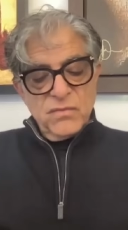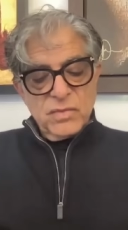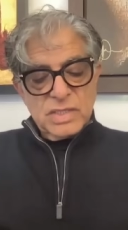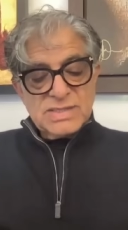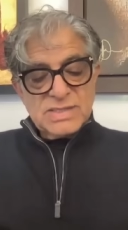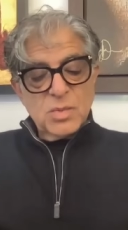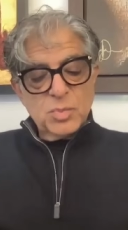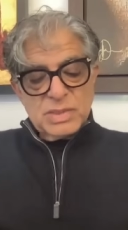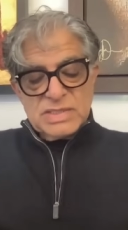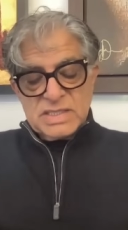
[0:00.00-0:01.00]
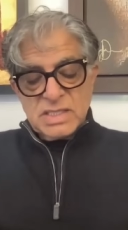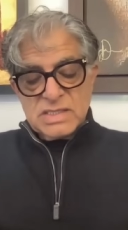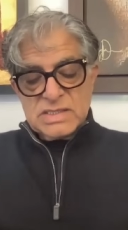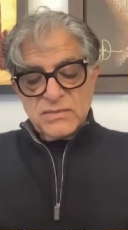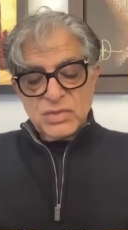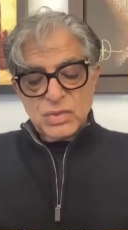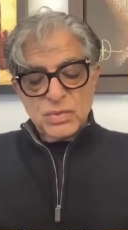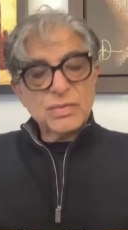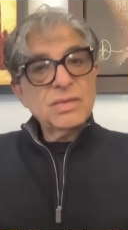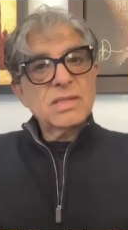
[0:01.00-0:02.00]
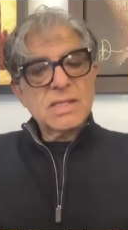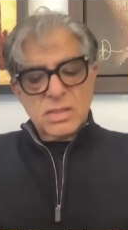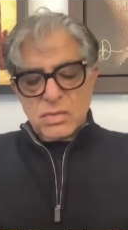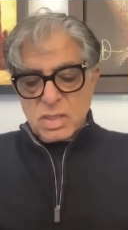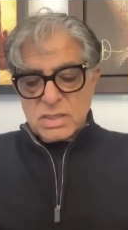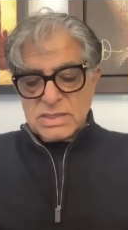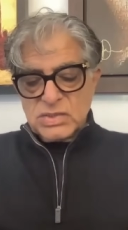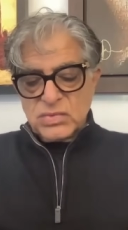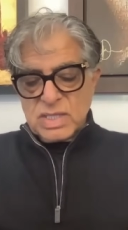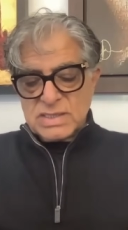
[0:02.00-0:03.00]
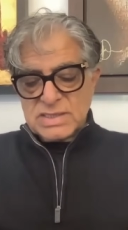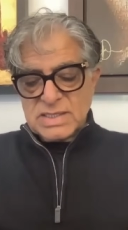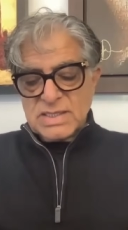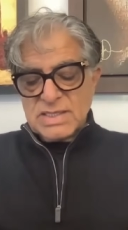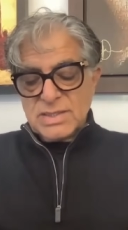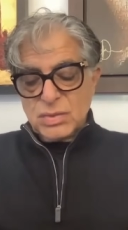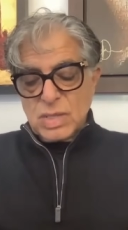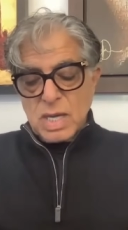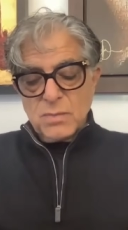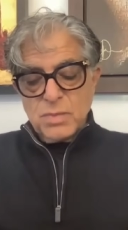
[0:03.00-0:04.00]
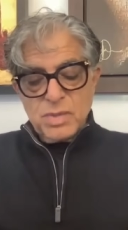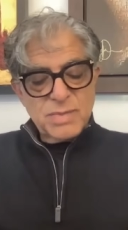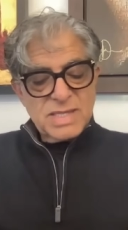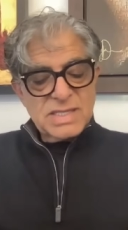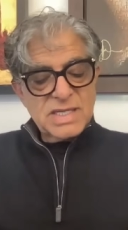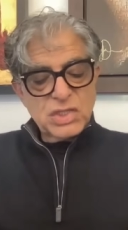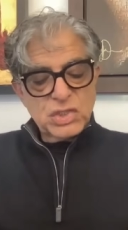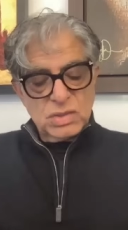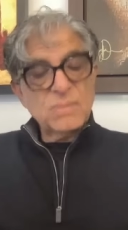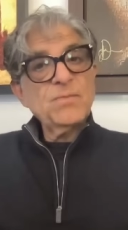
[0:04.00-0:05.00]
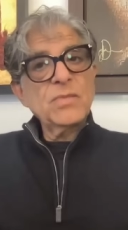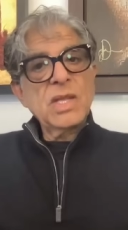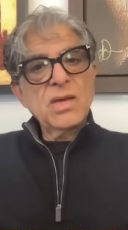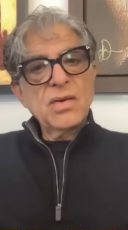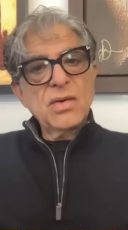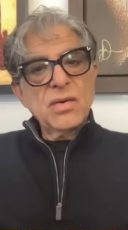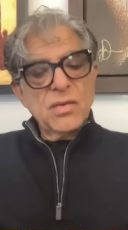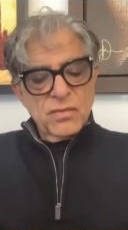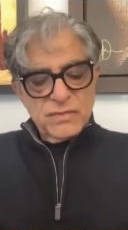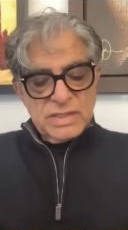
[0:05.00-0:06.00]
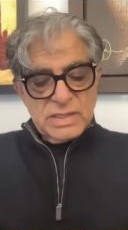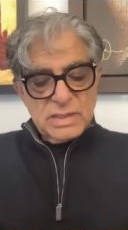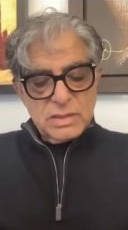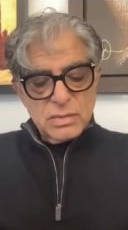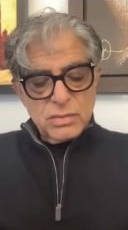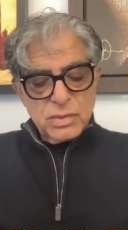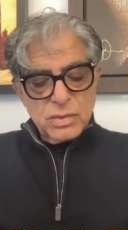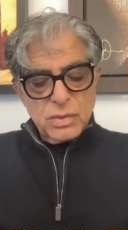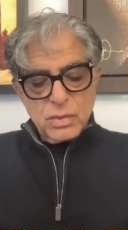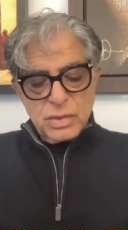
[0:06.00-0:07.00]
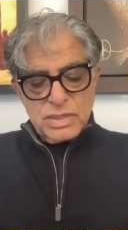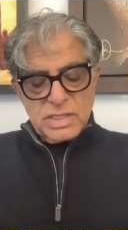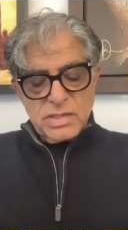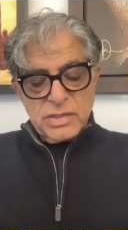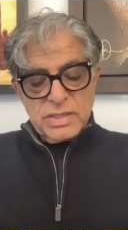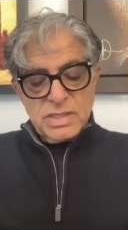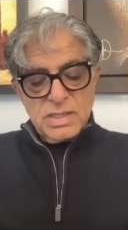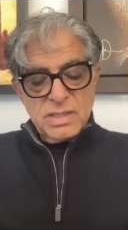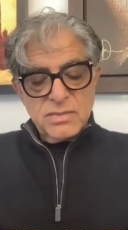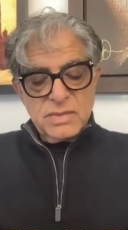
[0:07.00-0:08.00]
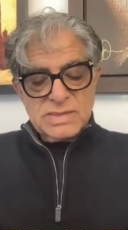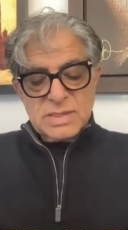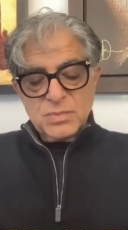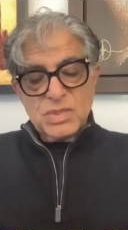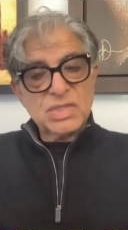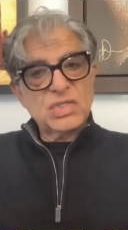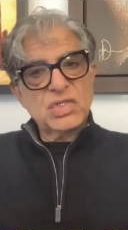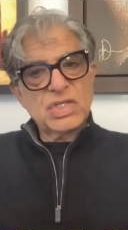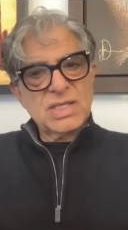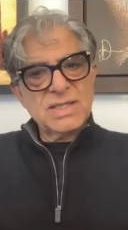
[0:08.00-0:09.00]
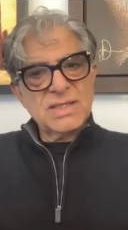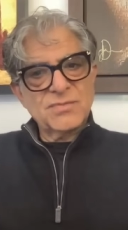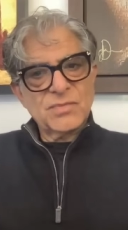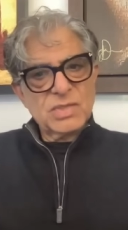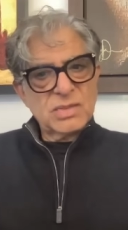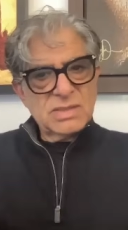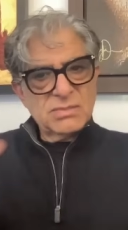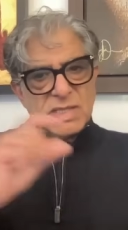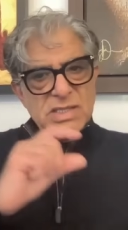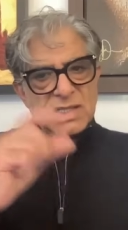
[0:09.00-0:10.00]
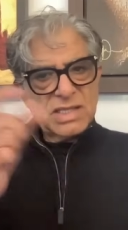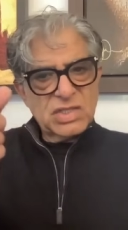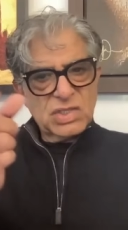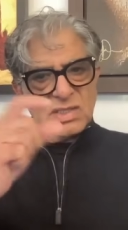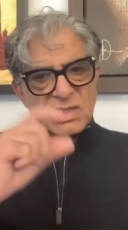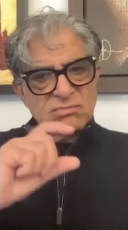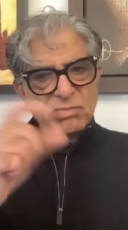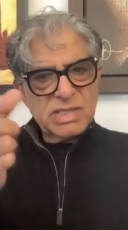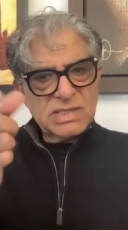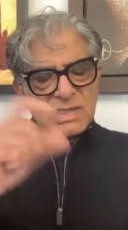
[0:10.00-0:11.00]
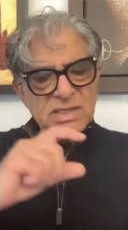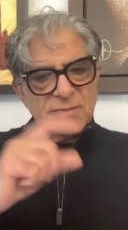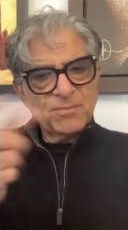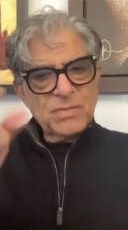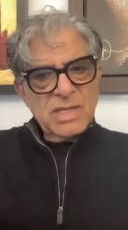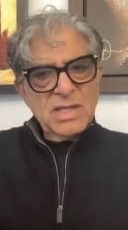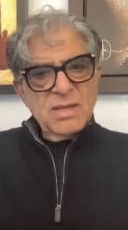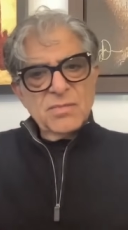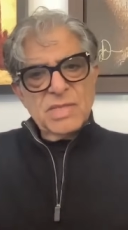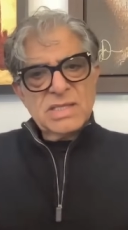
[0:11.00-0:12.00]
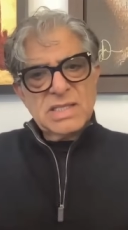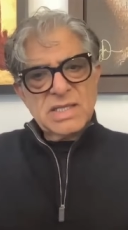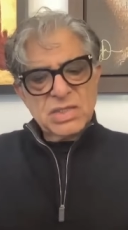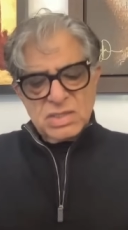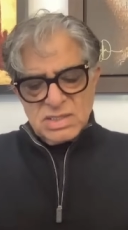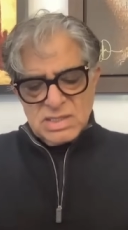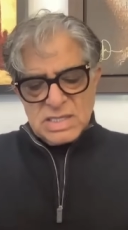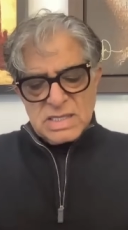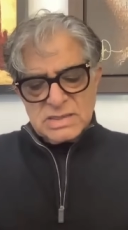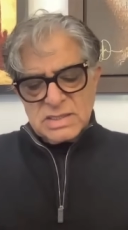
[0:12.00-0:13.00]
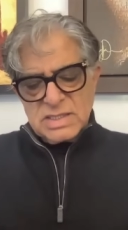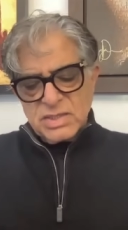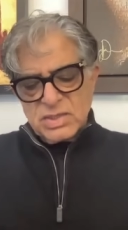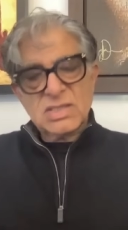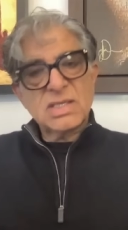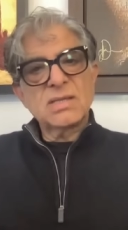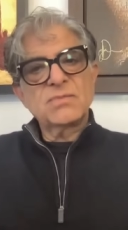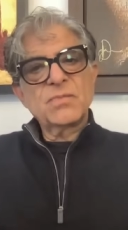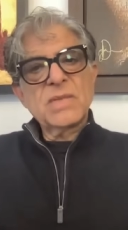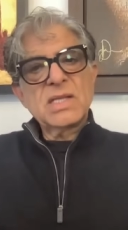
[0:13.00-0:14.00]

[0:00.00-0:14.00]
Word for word: For example, studies have shown that chronic stress can lead to hypermethylation of the glucocorticoid receptor gene. So methylation, basically, methylation, deacetylation are